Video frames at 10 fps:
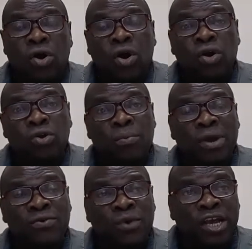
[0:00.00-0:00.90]
or
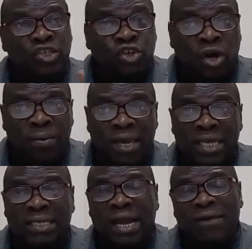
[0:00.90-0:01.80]
where your job
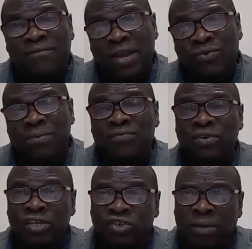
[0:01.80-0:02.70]
is and how far you want to be
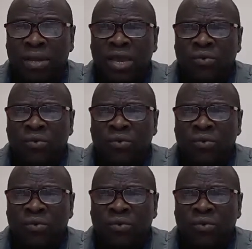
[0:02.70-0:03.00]
from your job.